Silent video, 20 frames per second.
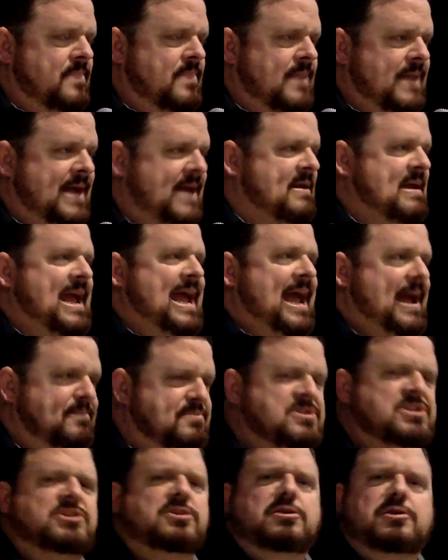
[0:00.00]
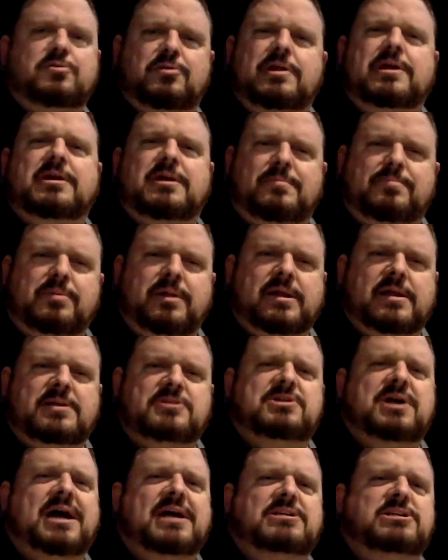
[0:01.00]
I absolutely, completely.
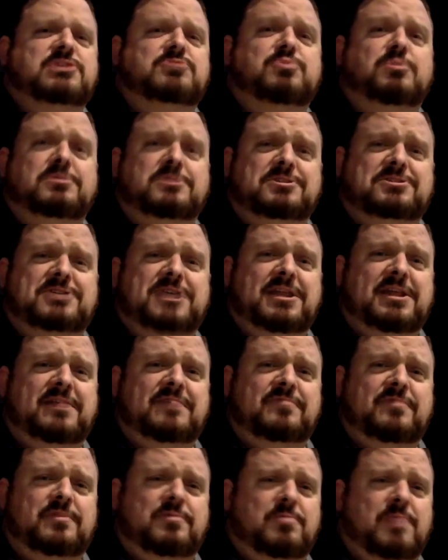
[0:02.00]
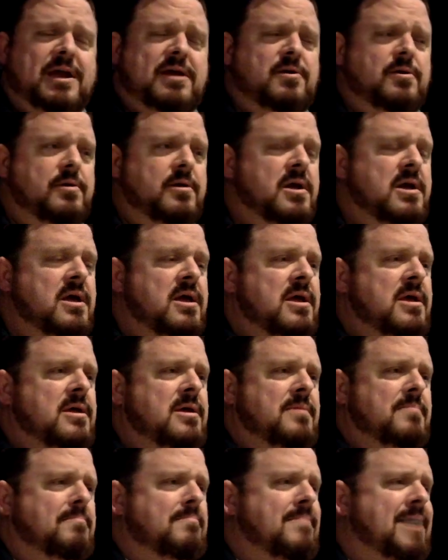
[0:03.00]
So I just want to say that for the record.
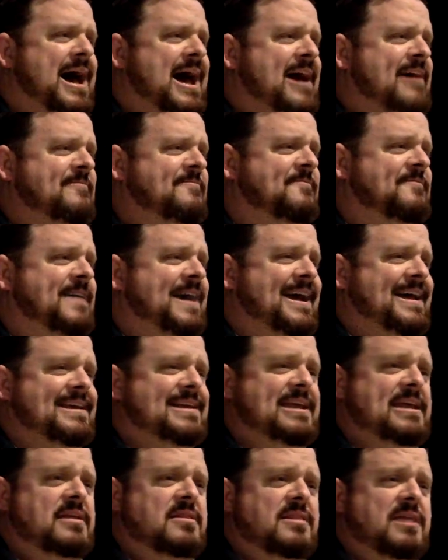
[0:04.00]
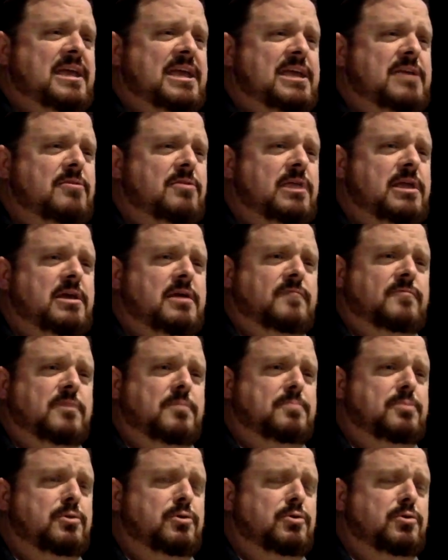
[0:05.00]
My finding the healing of the
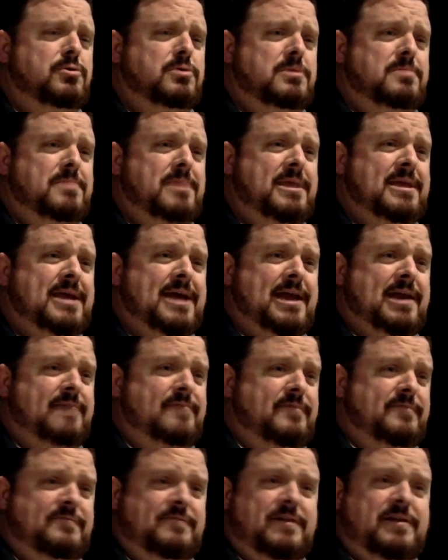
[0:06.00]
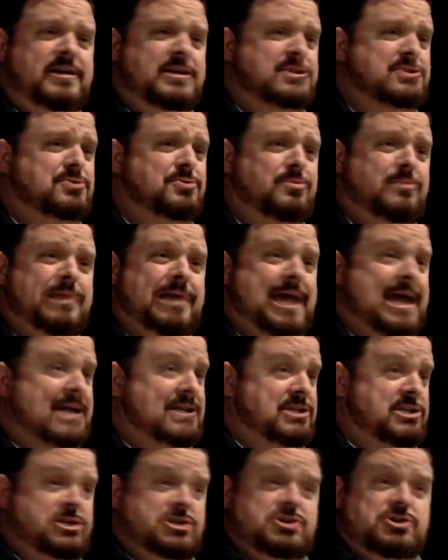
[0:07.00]
poodle to be kind of a funny story, I
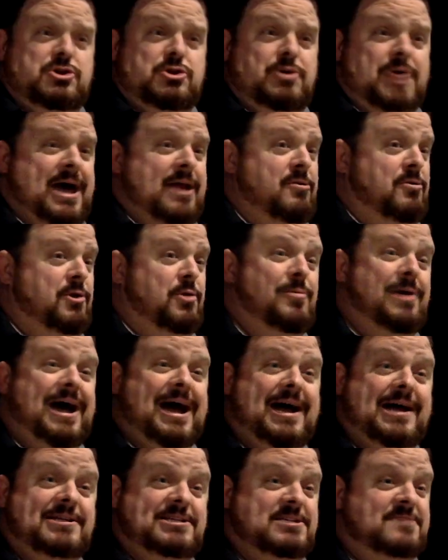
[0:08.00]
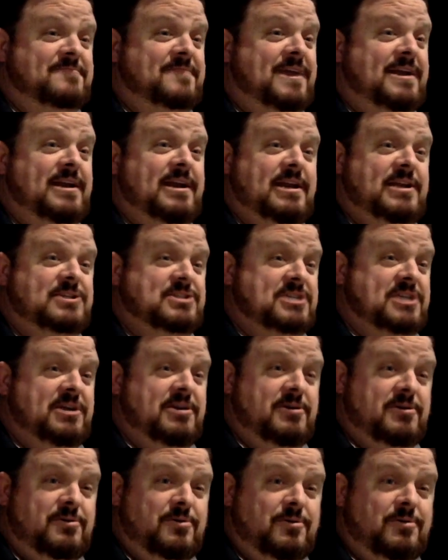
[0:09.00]
just do. I don't know why. I just find it
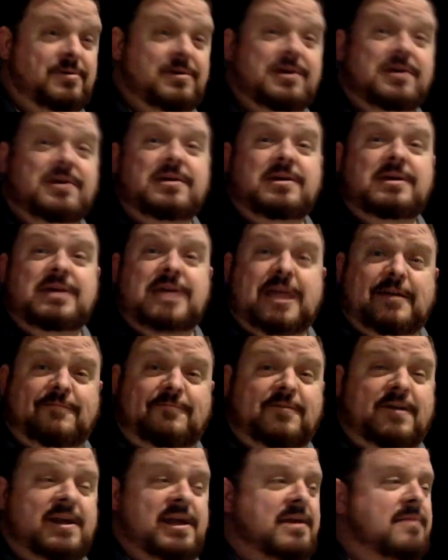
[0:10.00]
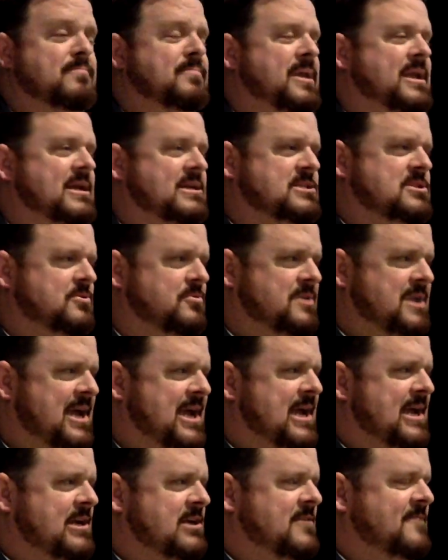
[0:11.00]
hysterical and funny. But it's
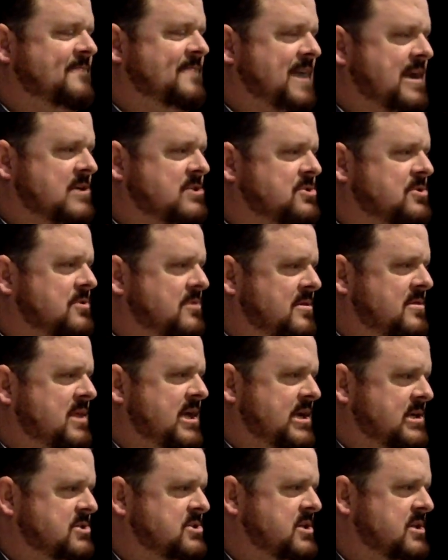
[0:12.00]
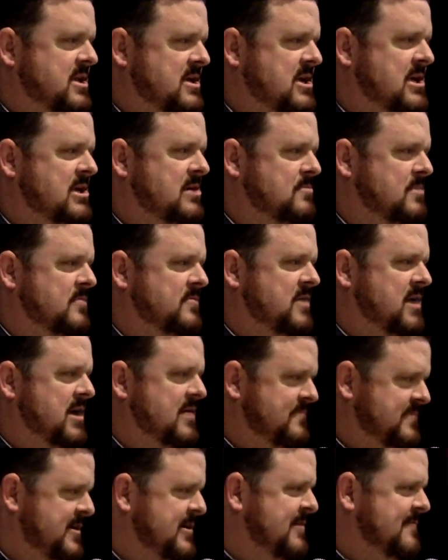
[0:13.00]
okay to find certain things in the kingdom of
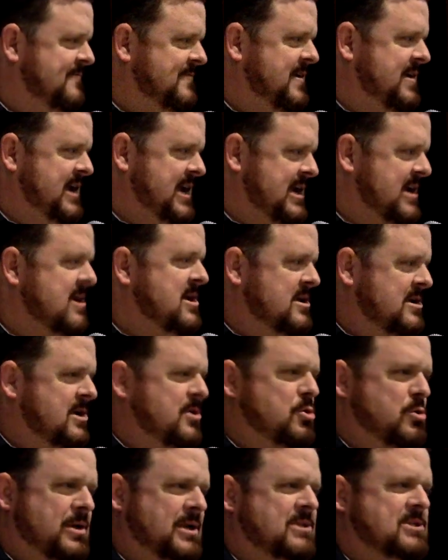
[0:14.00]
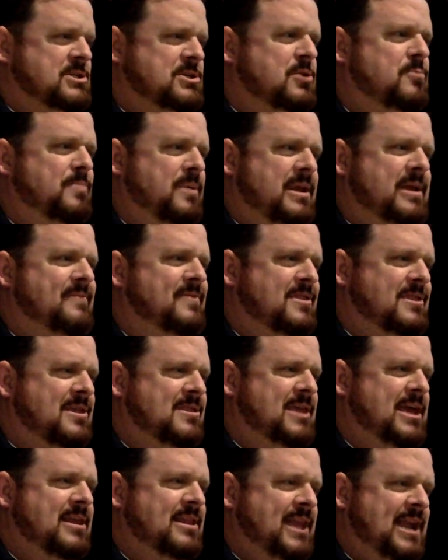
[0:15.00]
God very funny, and you can still believe in the
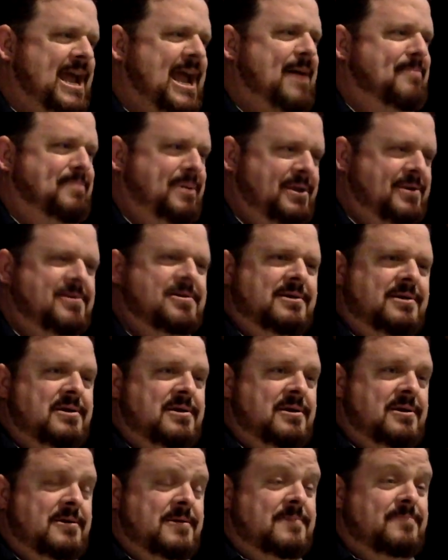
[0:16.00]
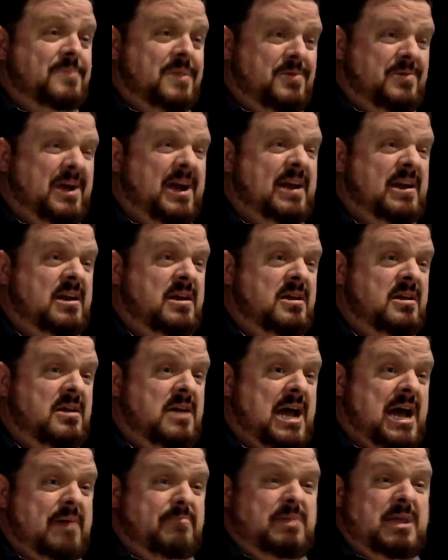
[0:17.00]
thing that happened, right?
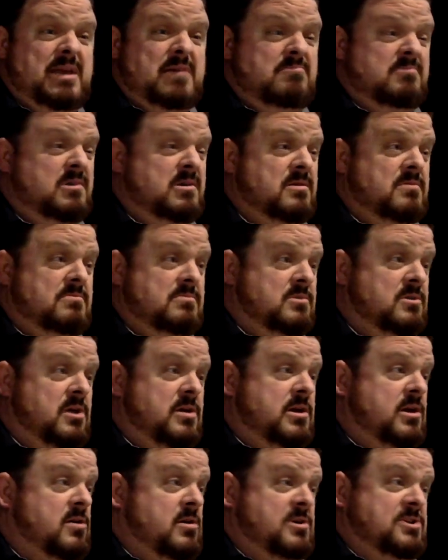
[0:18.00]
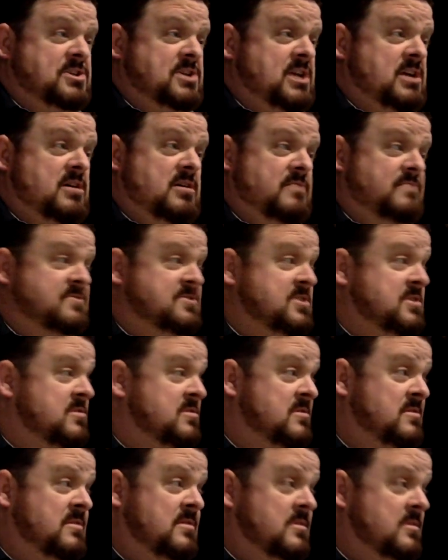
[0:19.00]
I mean, look at ourselves.
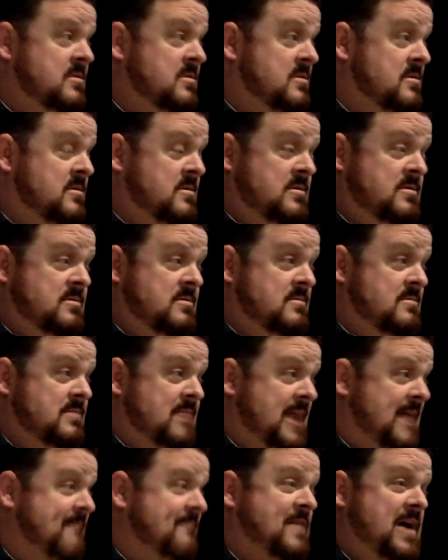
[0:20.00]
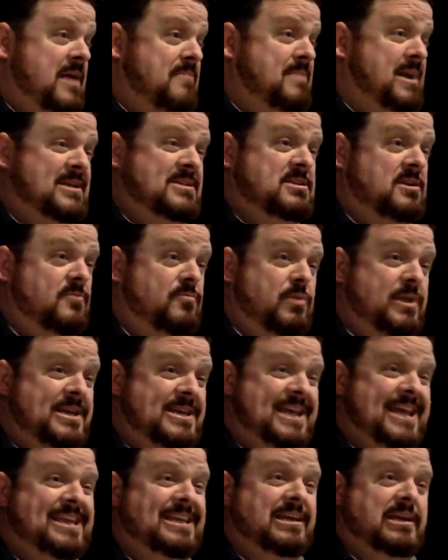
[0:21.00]
I find myself
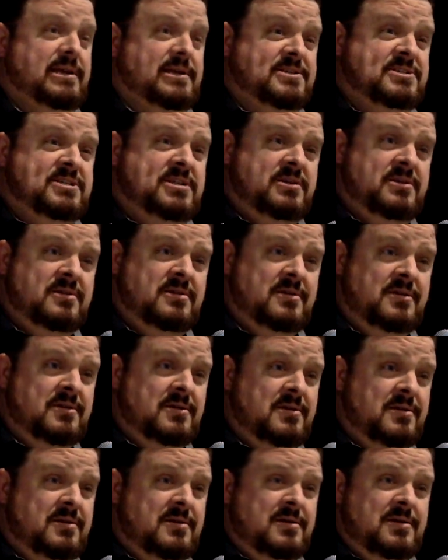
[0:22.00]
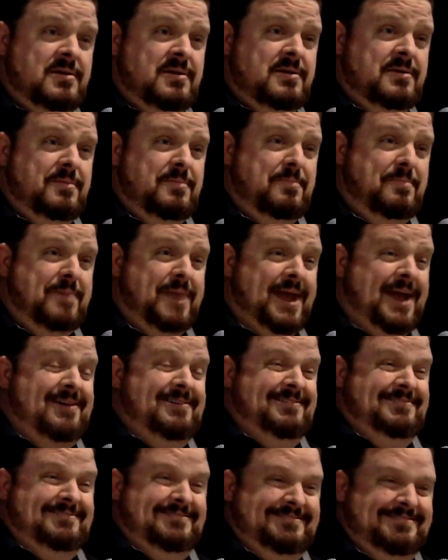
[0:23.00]
ridiculous, but
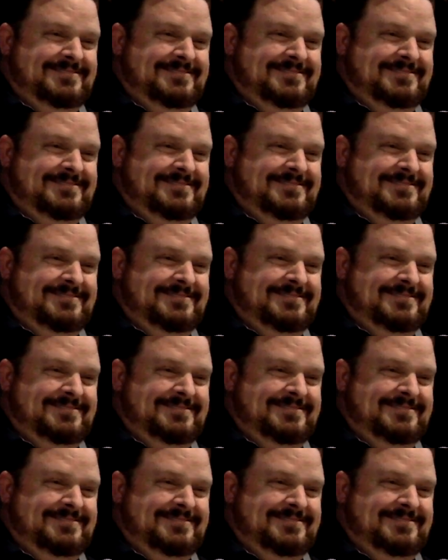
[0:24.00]
I,